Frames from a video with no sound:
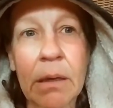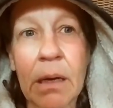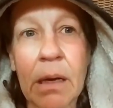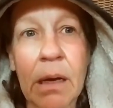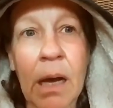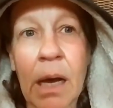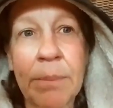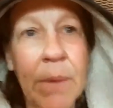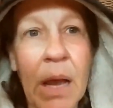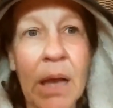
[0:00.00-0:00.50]

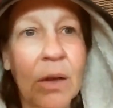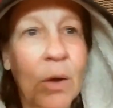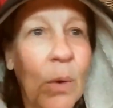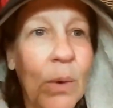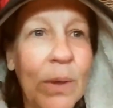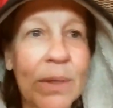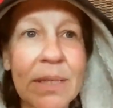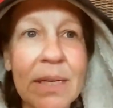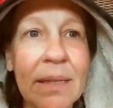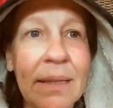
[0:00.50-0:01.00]
not
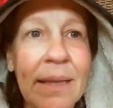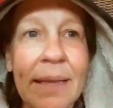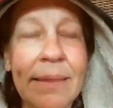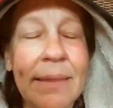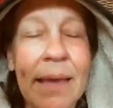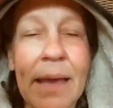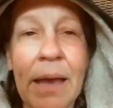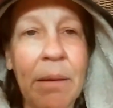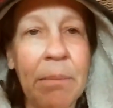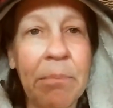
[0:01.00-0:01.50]
going to let
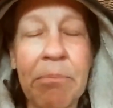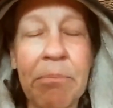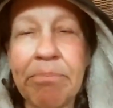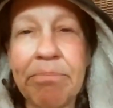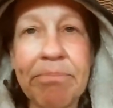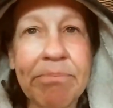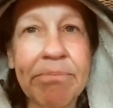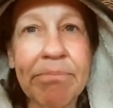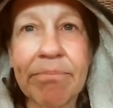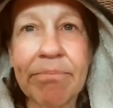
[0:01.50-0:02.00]

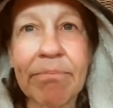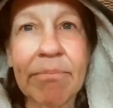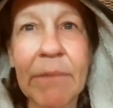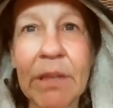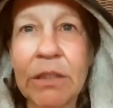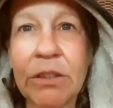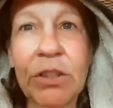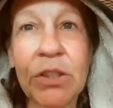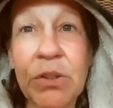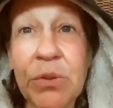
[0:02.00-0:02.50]
them
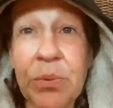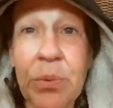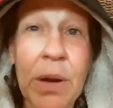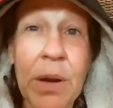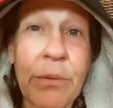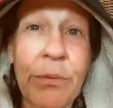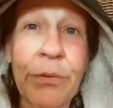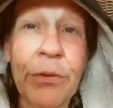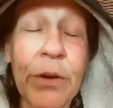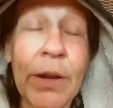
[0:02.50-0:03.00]
just
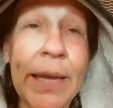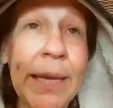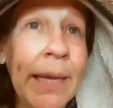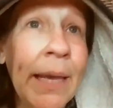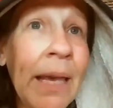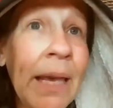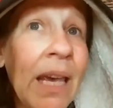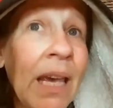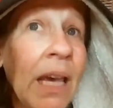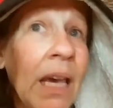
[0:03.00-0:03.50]
run free.
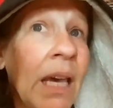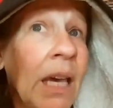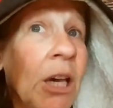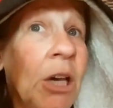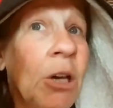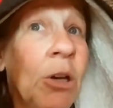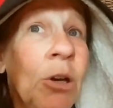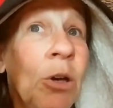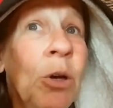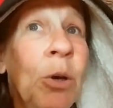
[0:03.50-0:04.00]

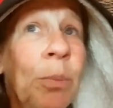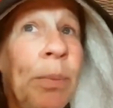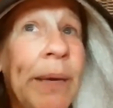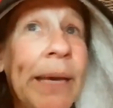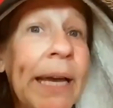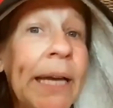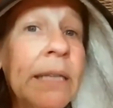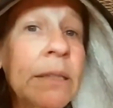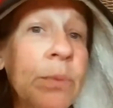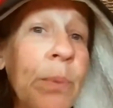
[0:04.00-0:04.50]

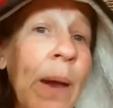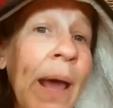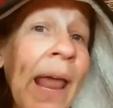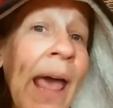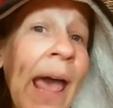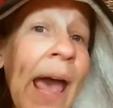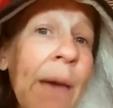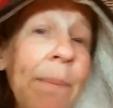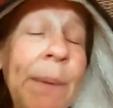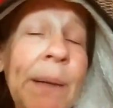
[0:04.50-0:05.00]
Because what
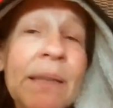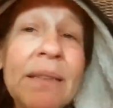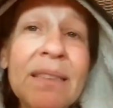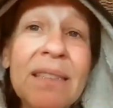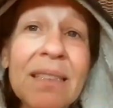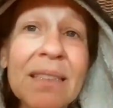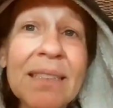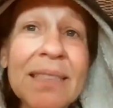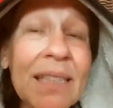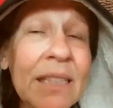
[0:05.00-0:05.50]
happens,
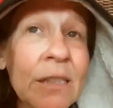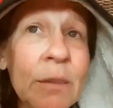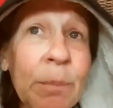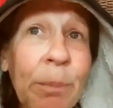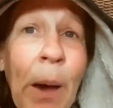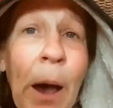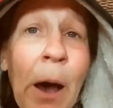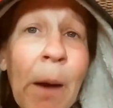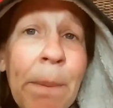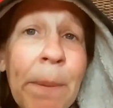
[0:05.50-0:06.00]
since
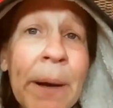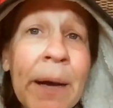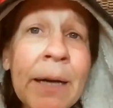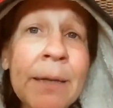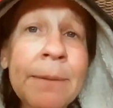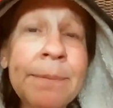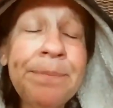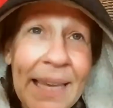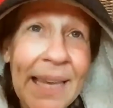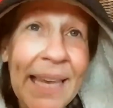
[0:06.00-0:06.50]

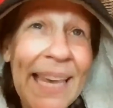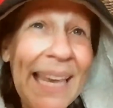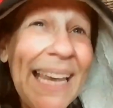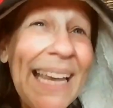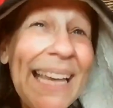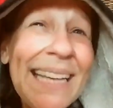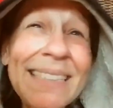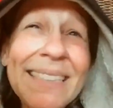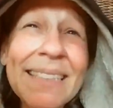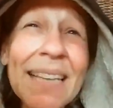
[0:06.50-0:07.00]
Papa,
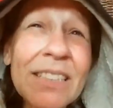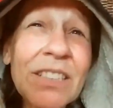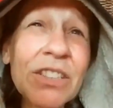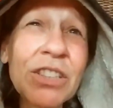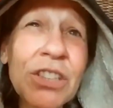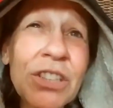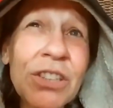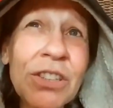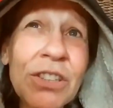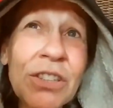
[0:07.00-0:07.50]
he's such a
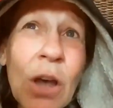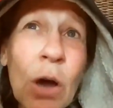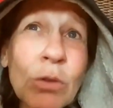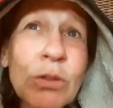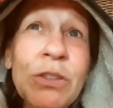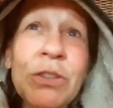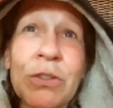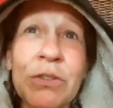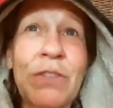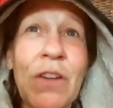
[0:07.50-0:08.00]

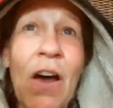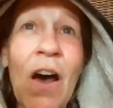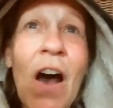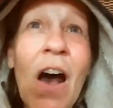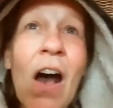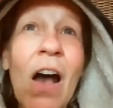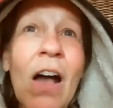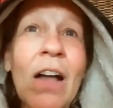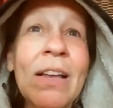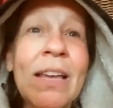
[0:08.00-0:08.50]
social
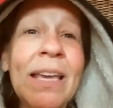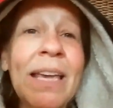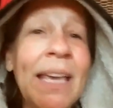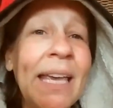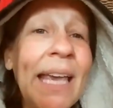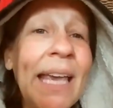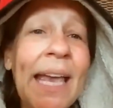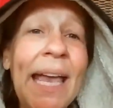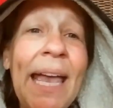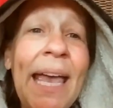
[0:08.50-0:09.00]
dog,
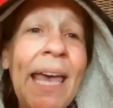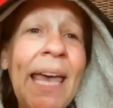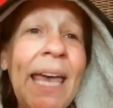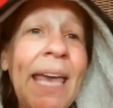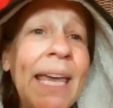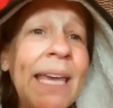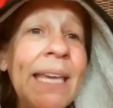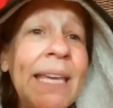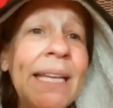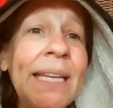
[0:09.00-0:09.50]

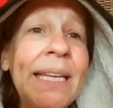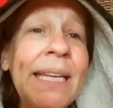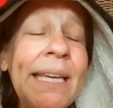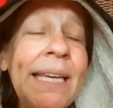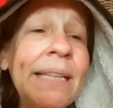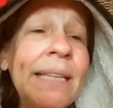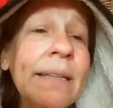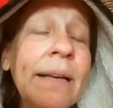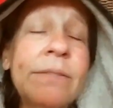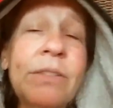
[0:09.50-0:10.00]
and
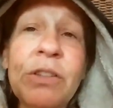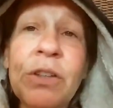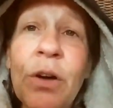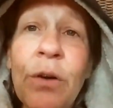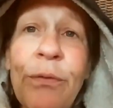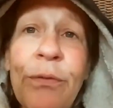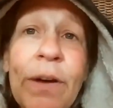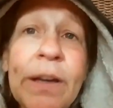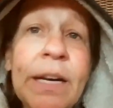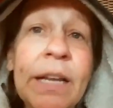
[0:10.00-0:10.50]
he loves to go
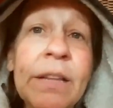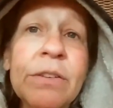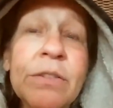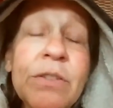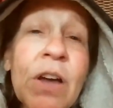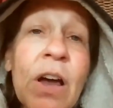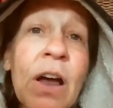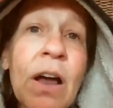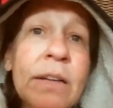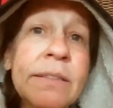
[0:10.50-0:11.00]
find other
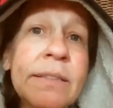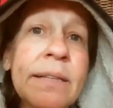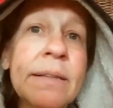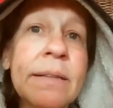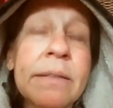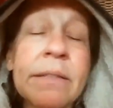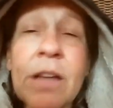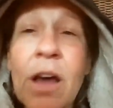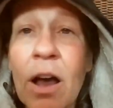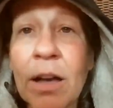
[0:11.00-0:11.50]
dogs, and
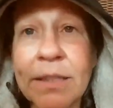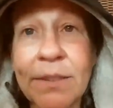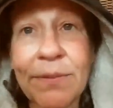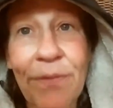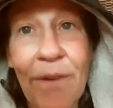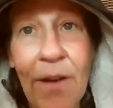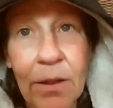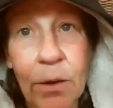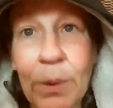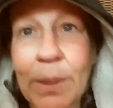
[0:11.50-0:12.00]
then the dogs
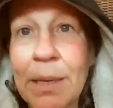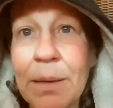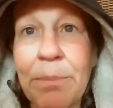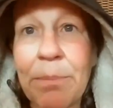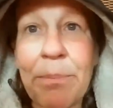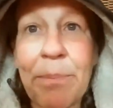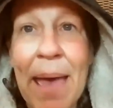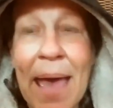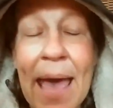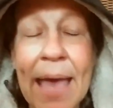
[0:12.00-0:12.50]
follow
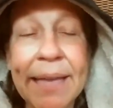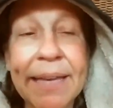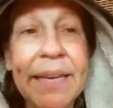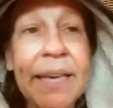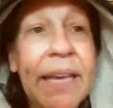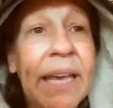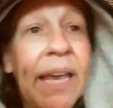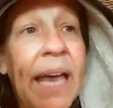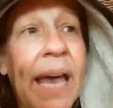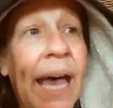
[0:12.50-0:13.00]
him back.
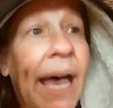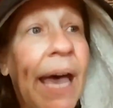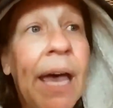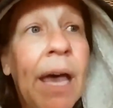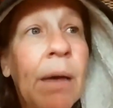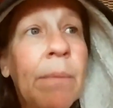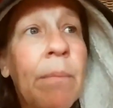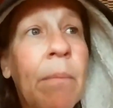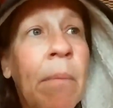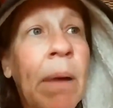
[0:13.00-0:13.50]

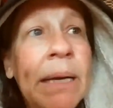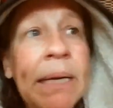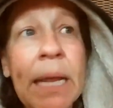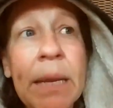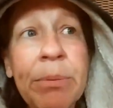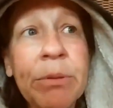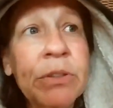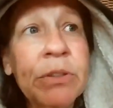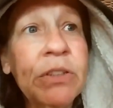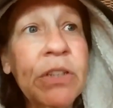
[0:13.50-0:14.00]
My
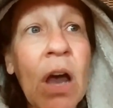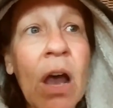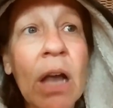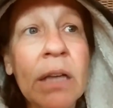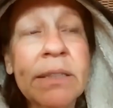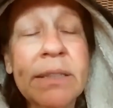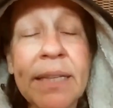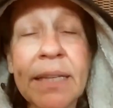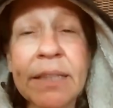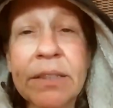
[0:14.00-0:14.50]
neighbor's
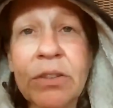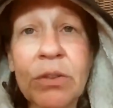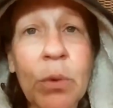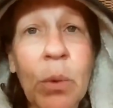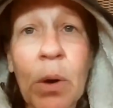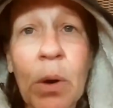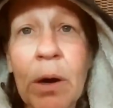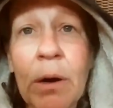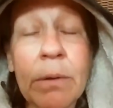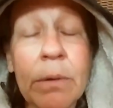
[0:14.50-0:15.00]
dogs next
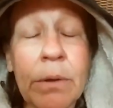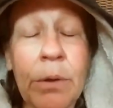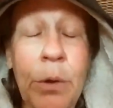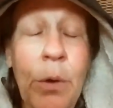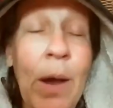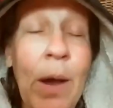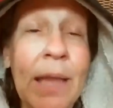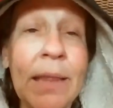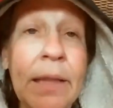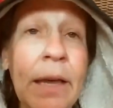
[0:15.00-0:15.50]
door,
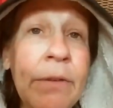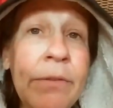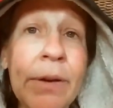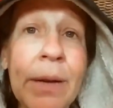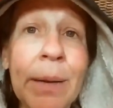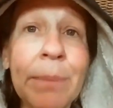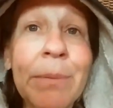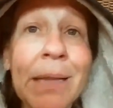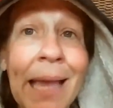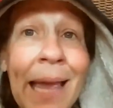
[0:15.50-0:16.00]
who I love, and
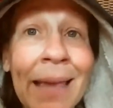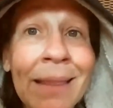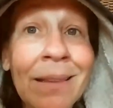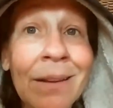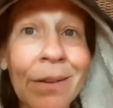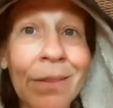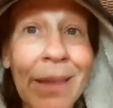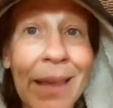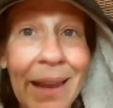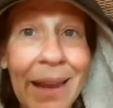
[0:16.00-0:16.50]
I'm glad
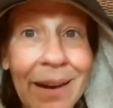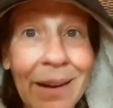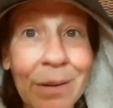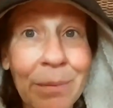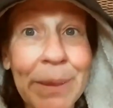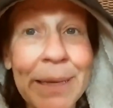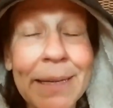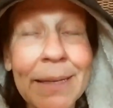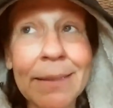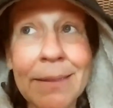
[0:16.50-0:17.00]
they're there
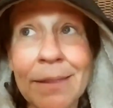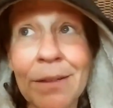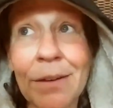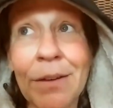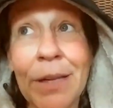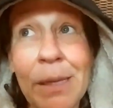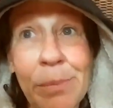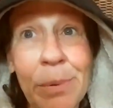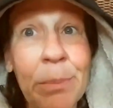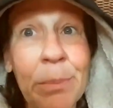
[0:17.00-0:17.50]
because they're
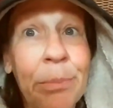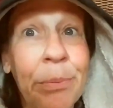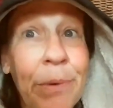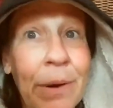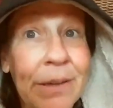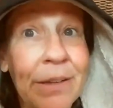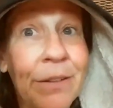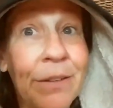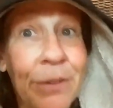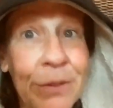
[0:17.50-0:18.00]
keeping
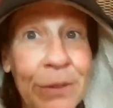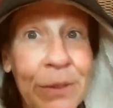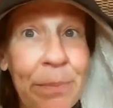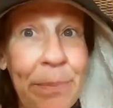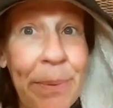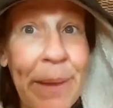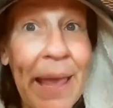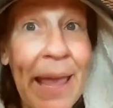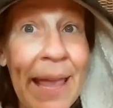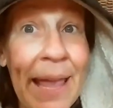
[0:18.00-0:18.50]
predators at
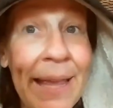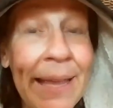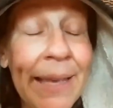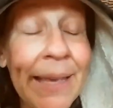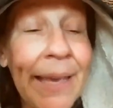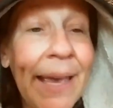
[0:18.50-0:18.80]
bay,